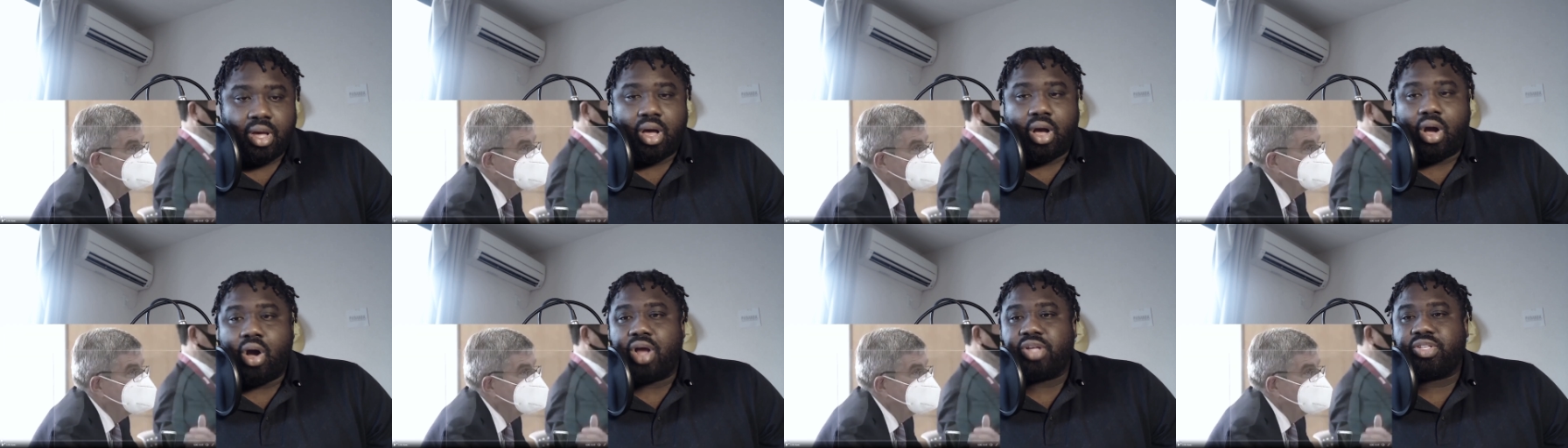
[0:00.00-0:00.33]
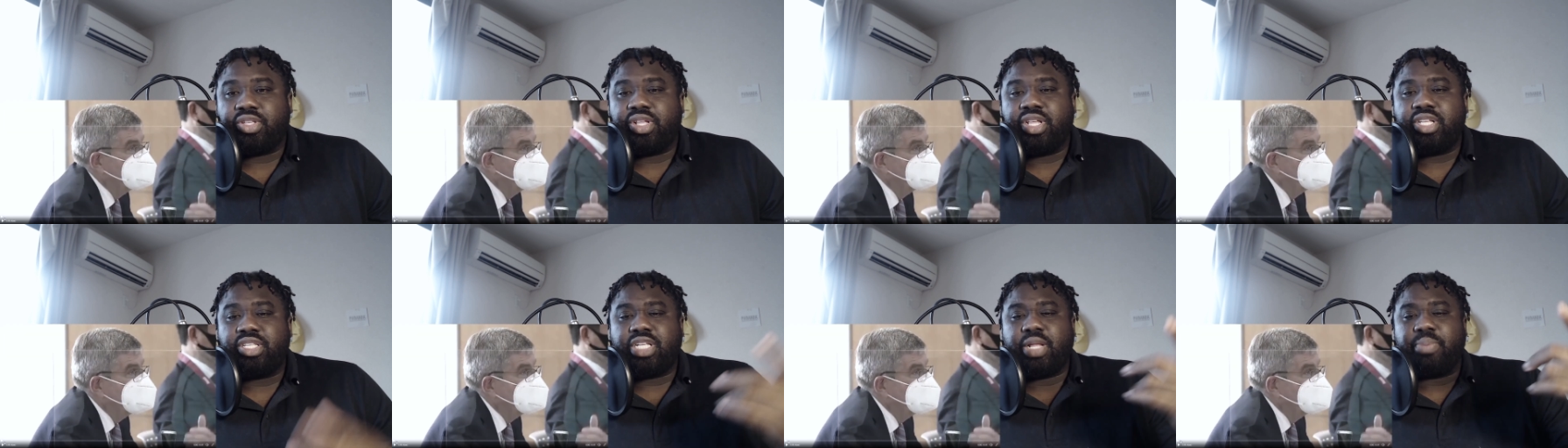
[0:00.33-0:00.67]
All right, so
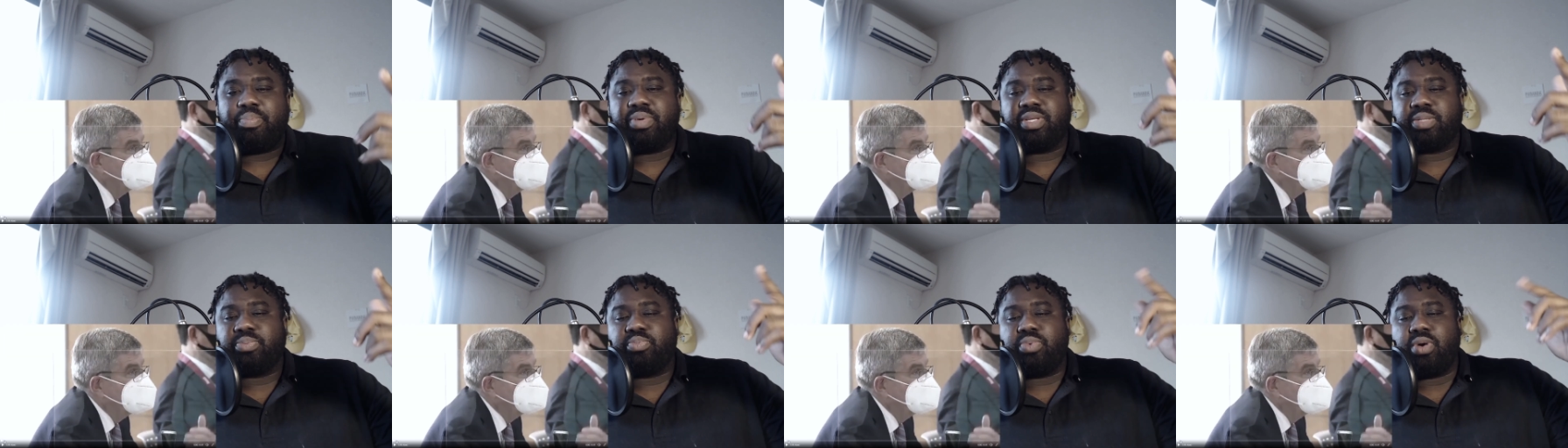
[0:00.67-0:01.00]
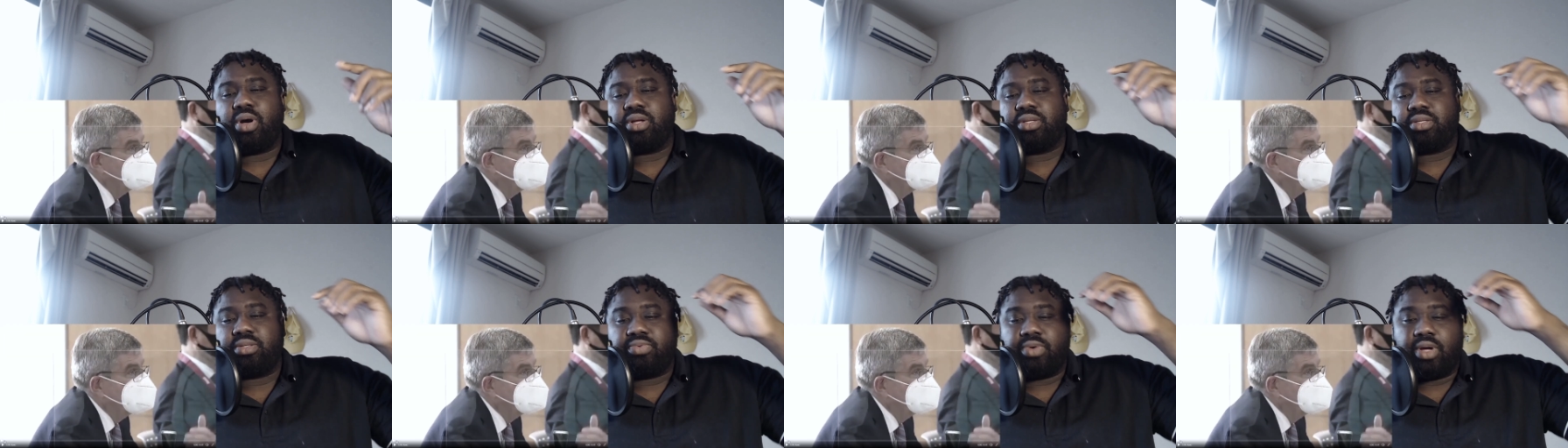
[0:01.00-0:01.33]
this clip is
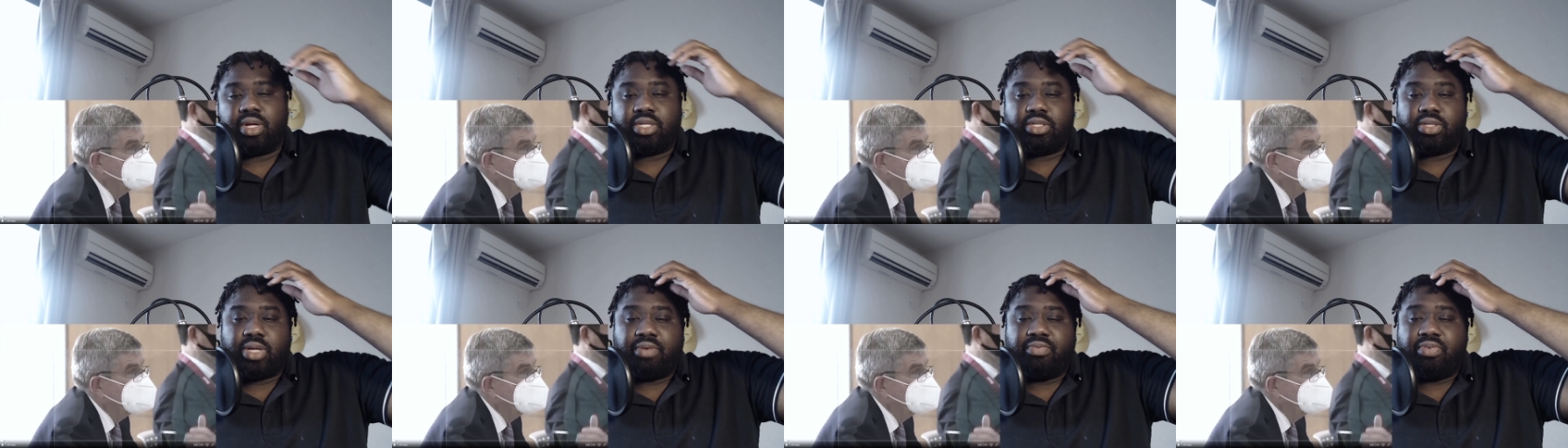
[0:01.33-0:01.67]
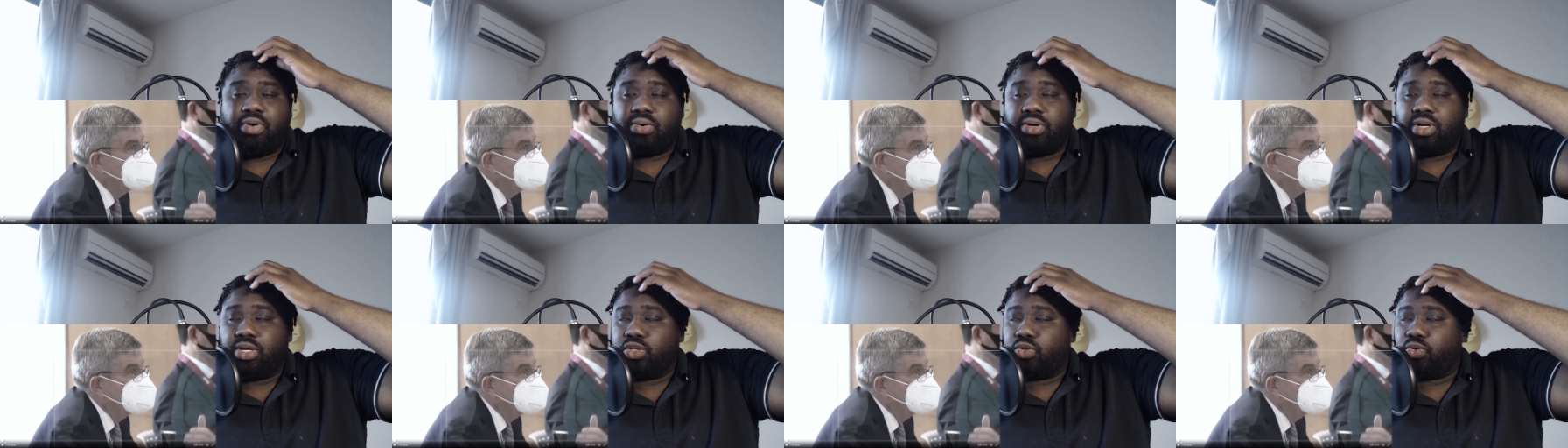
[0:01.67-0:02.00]

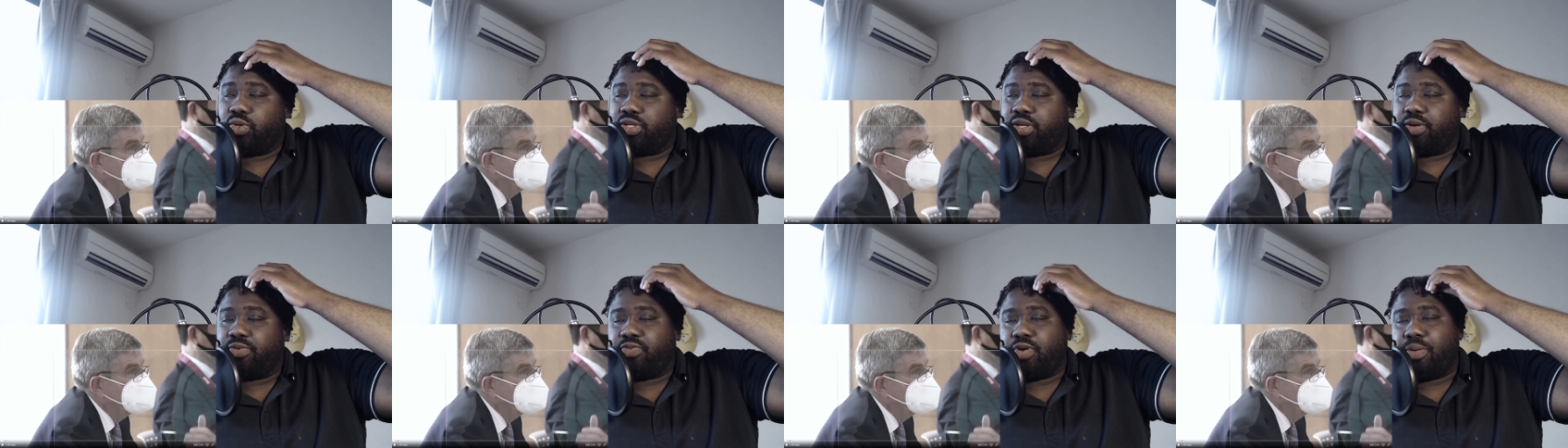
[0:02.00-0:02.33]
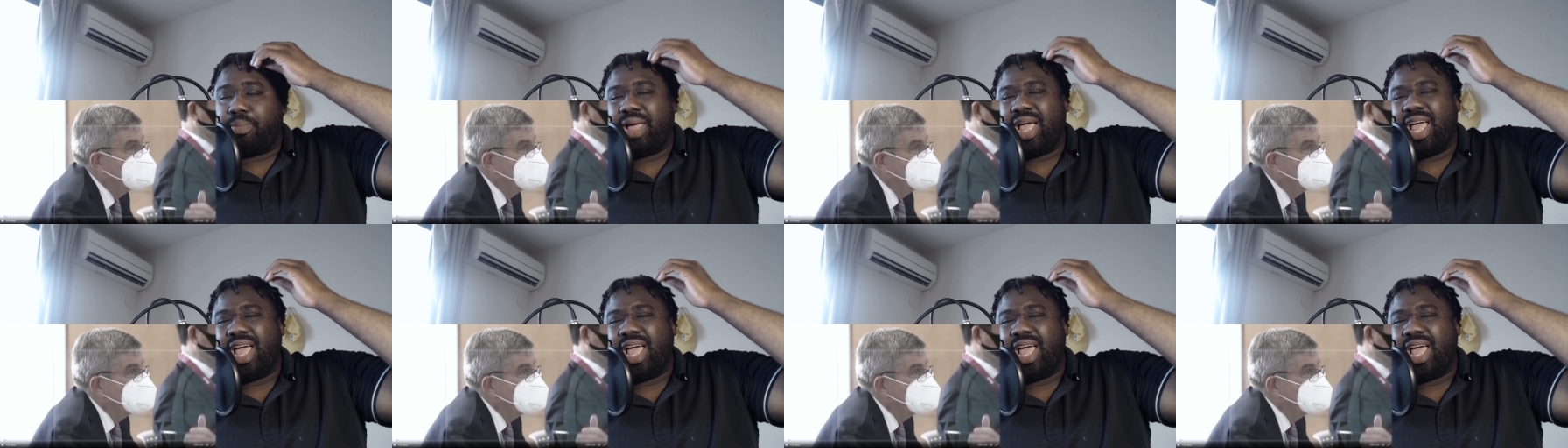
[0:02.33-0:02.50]
found on Twitter from